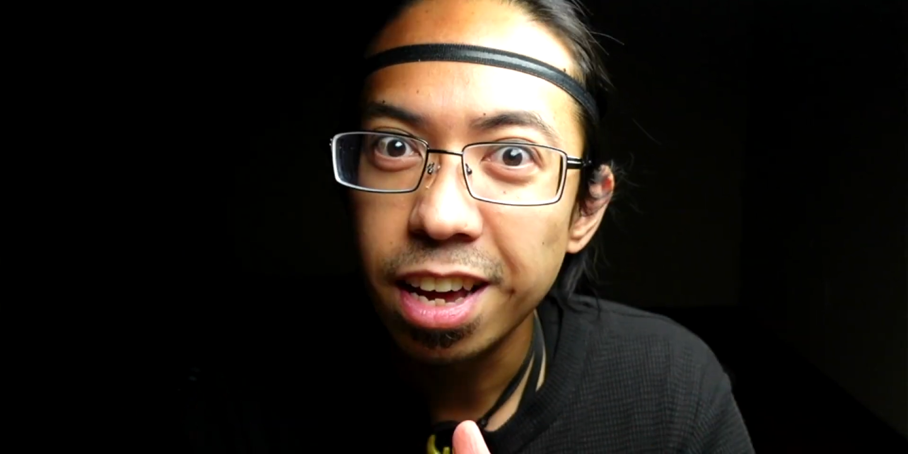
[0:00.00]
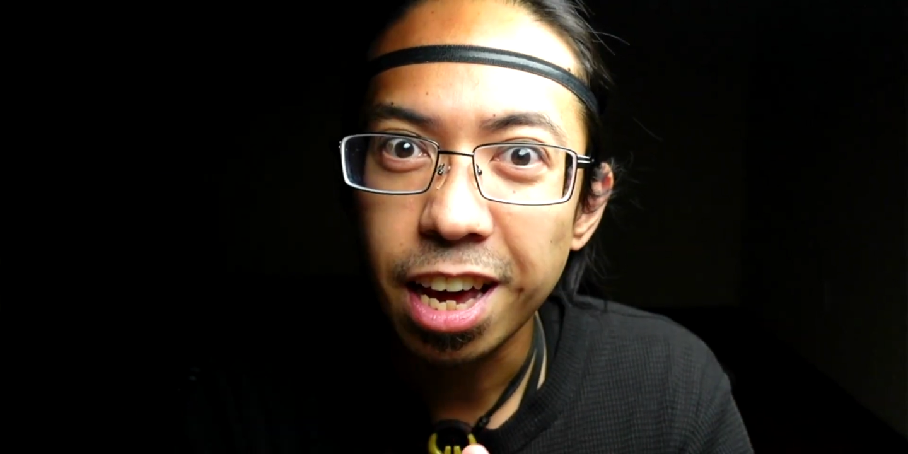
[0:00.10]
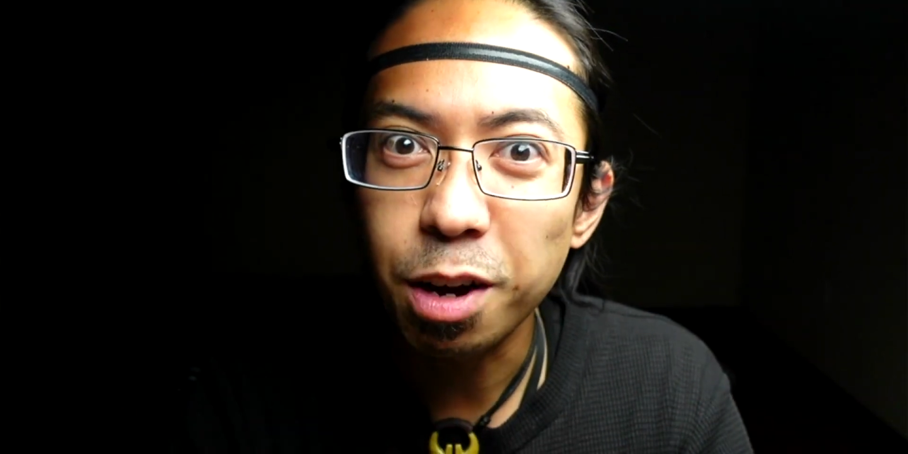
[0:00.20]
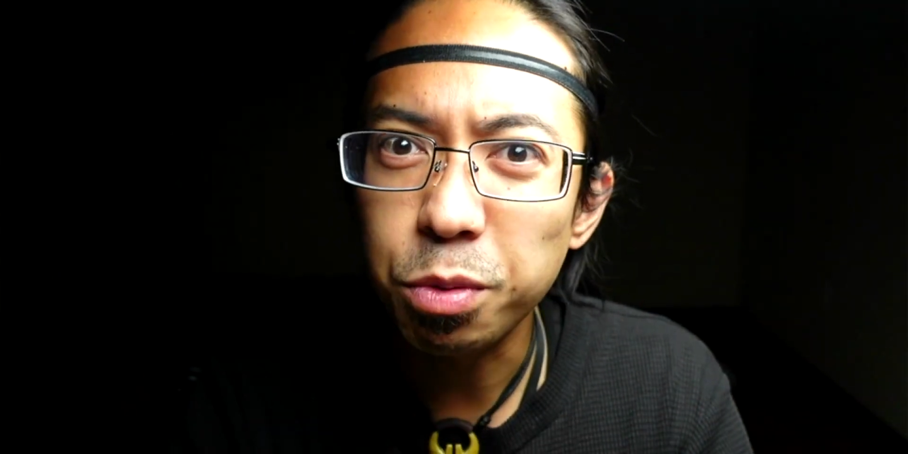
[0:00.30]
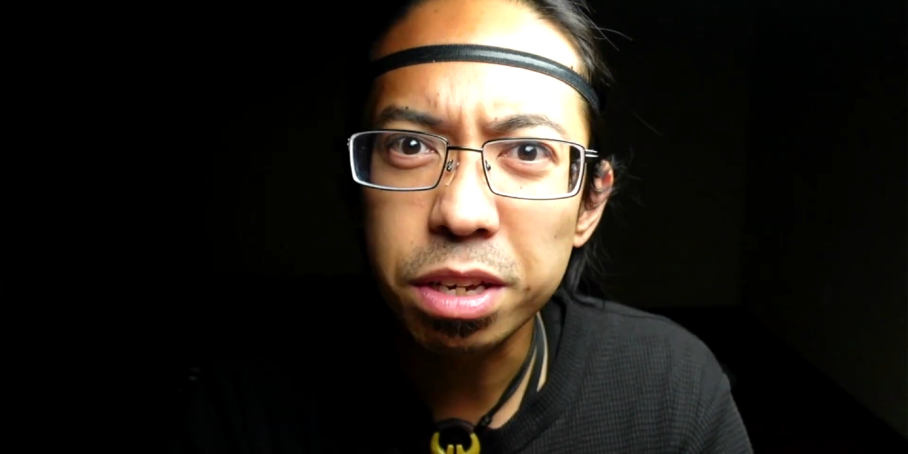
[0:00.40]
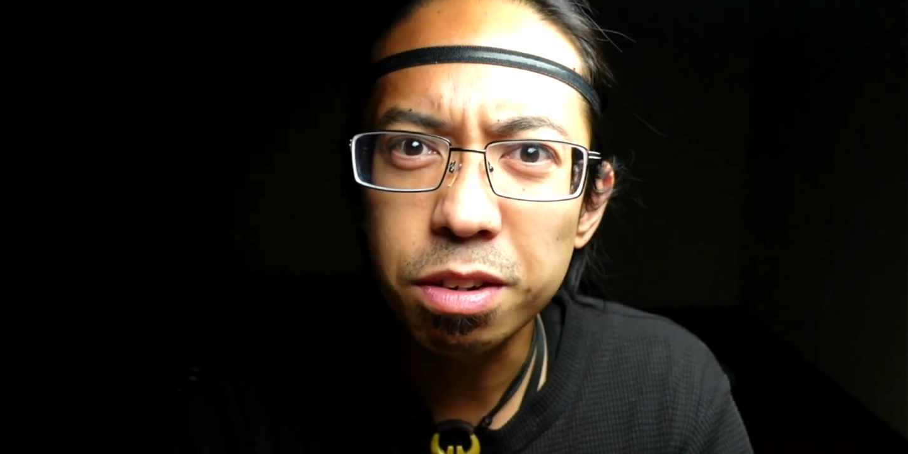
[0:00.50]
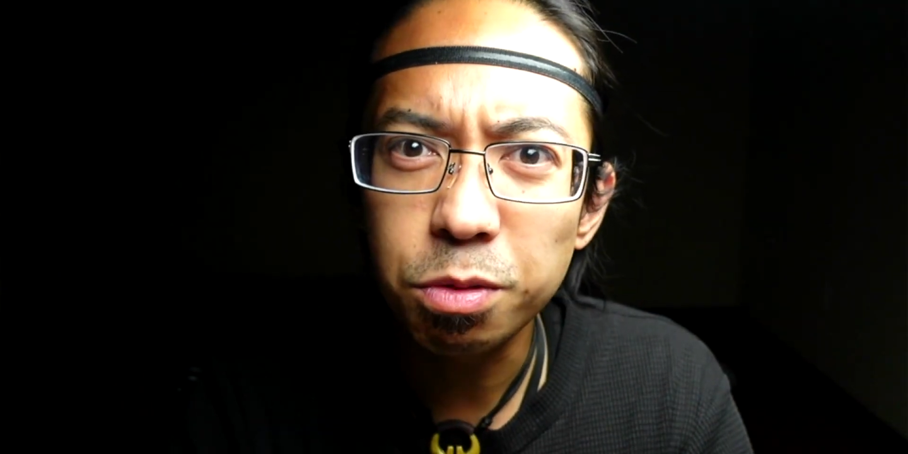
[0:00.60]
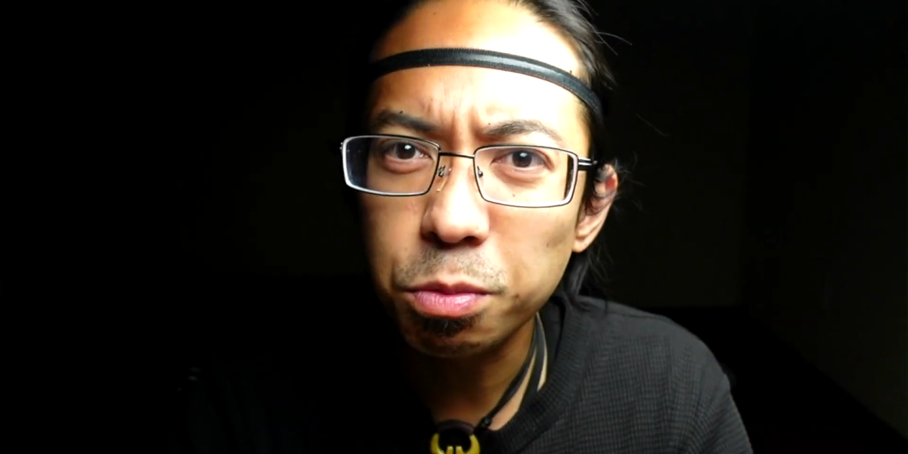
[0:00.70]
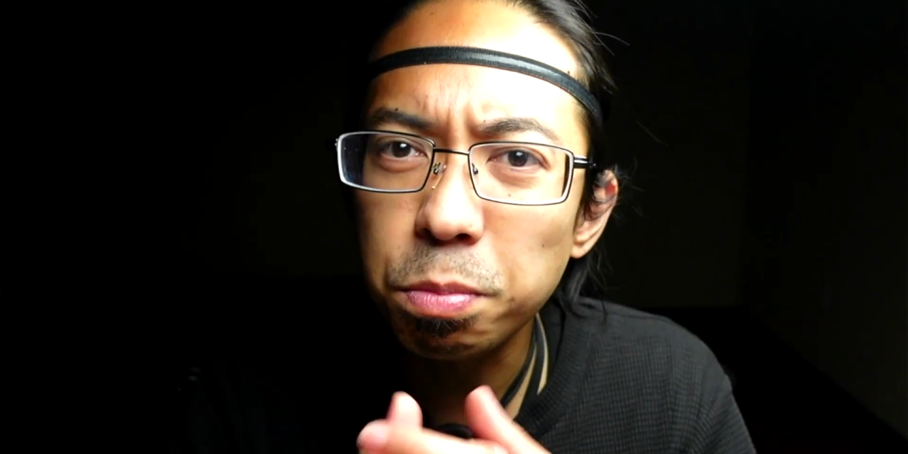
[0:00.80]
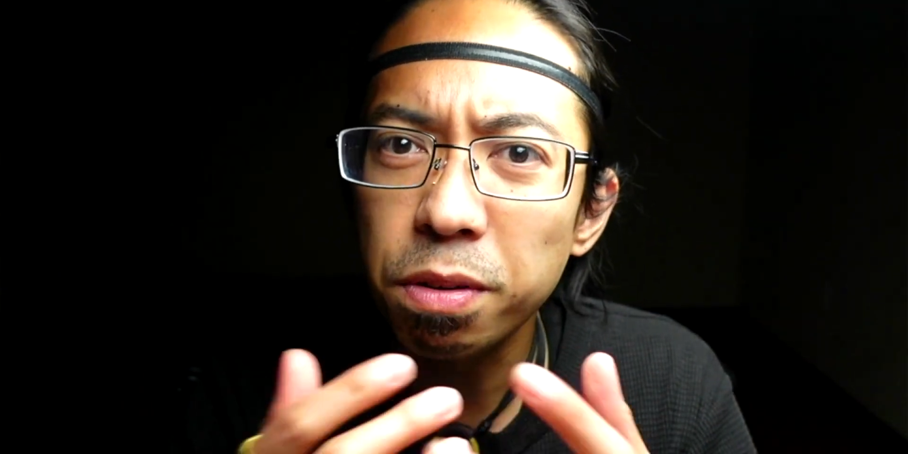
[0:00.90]
and we
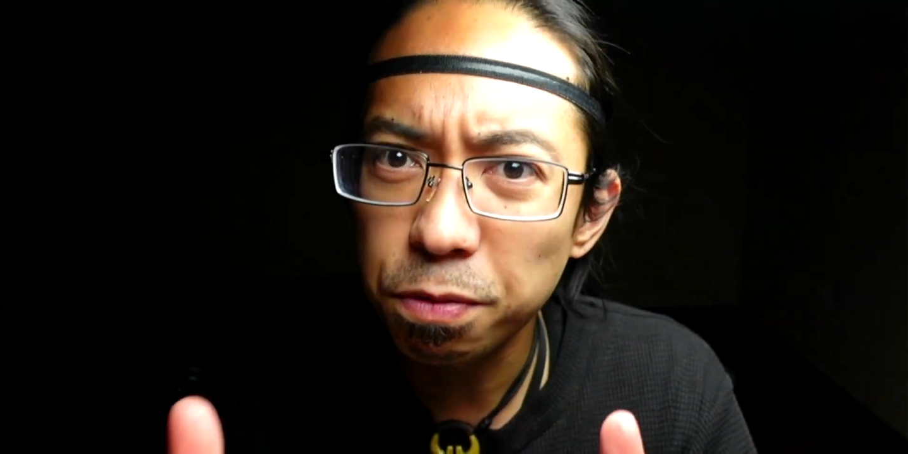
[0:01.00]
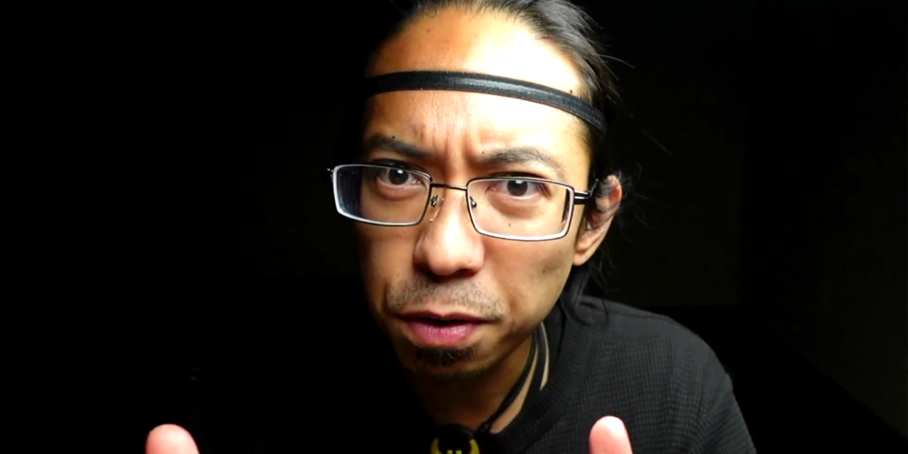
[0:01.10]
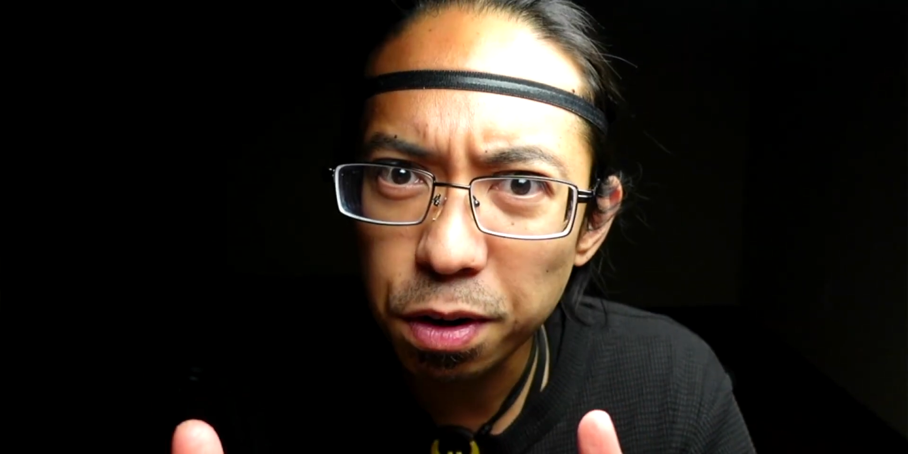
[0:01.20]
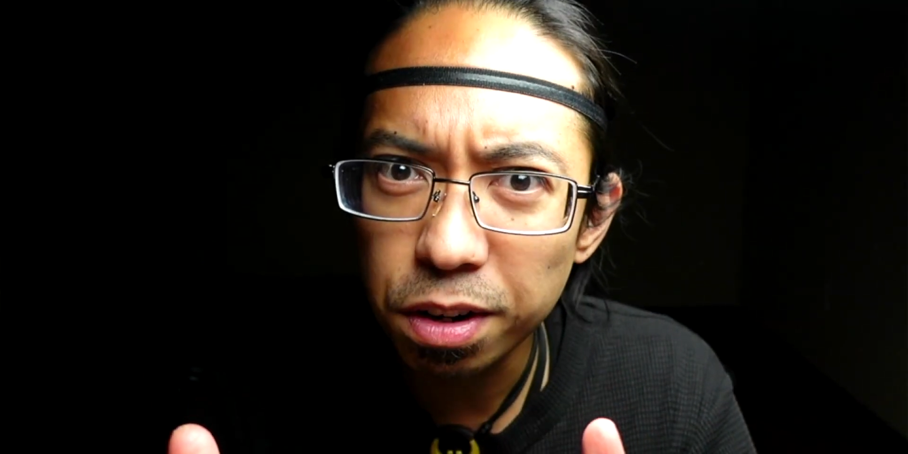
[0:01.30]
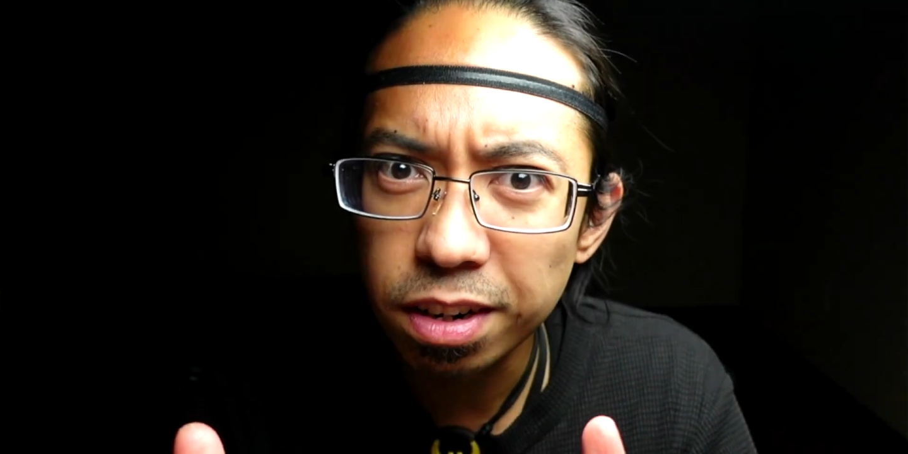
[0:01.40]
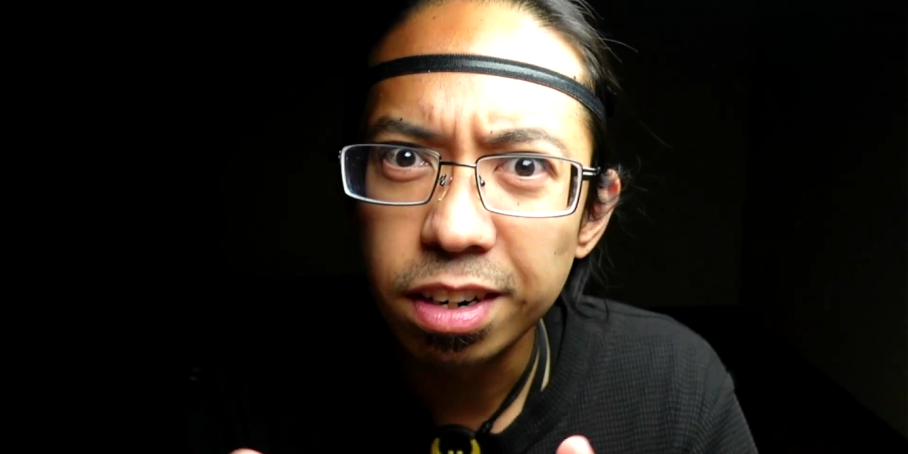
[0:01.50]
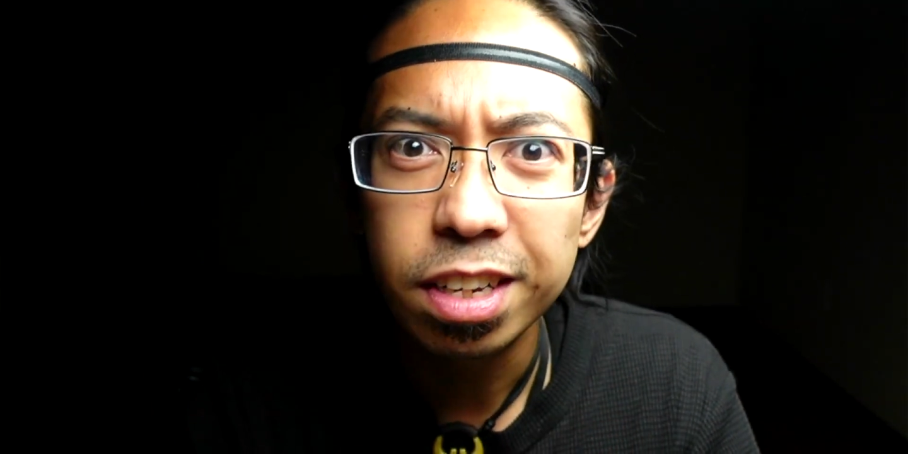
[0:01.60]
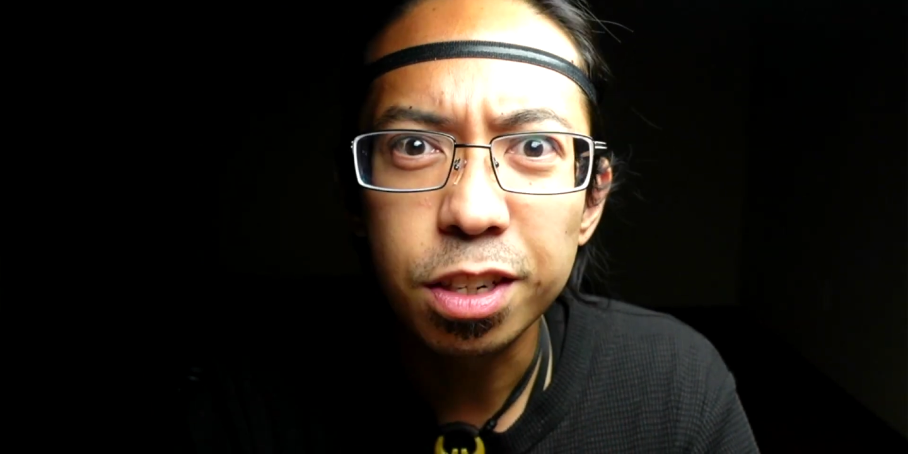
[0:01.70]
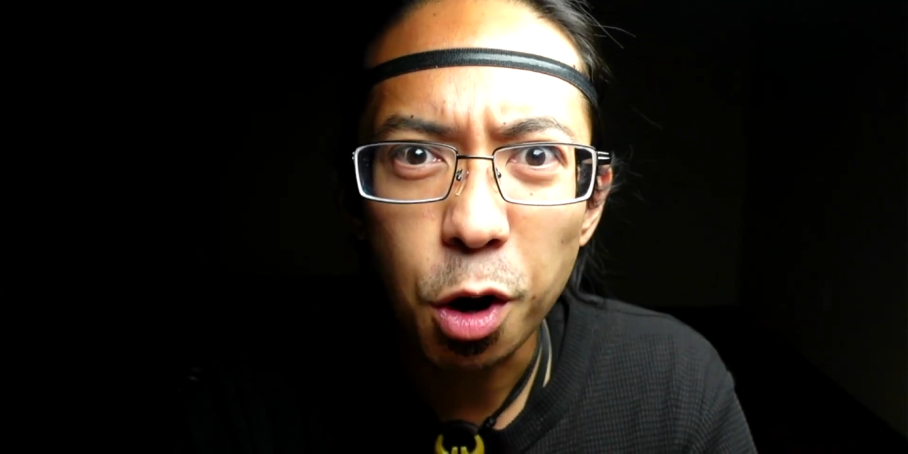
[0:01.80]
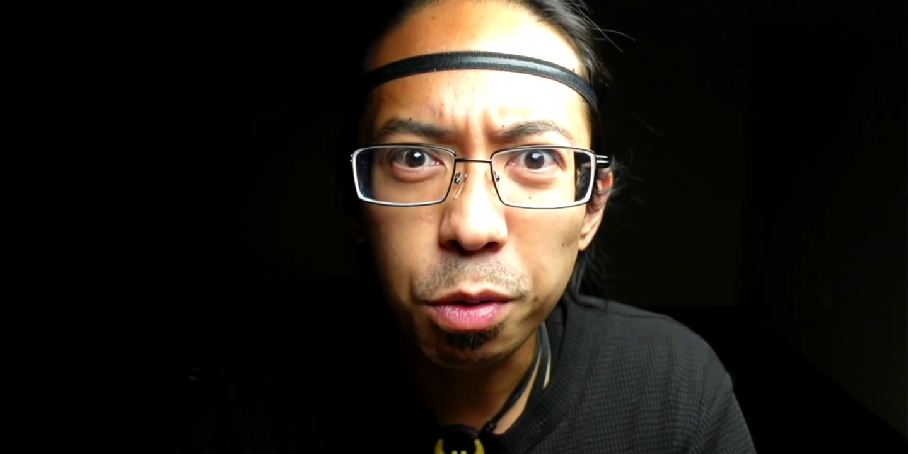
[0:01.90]
prefer
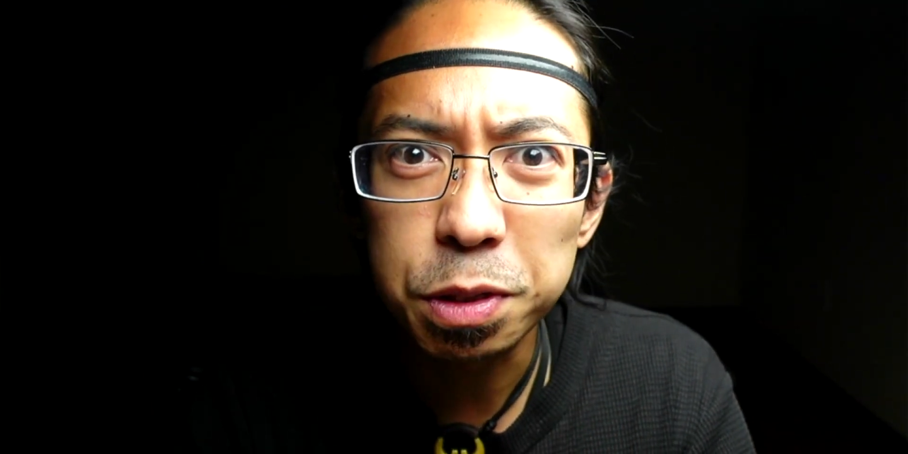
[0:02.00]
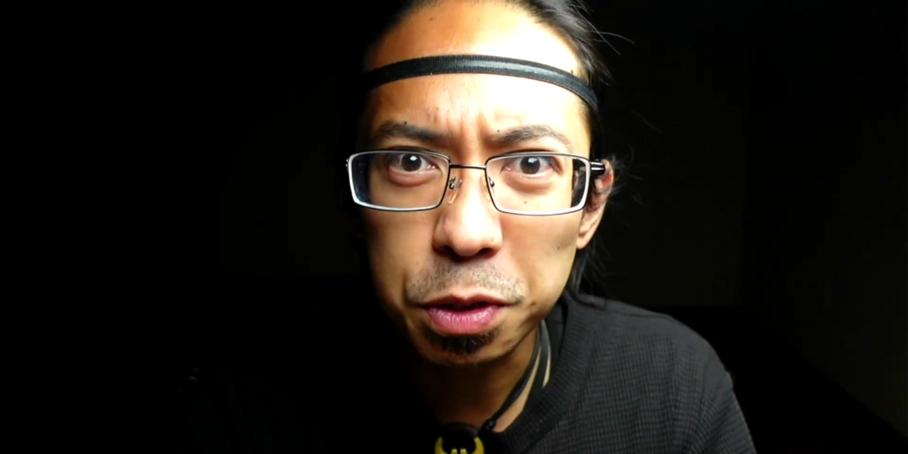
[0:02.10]
to always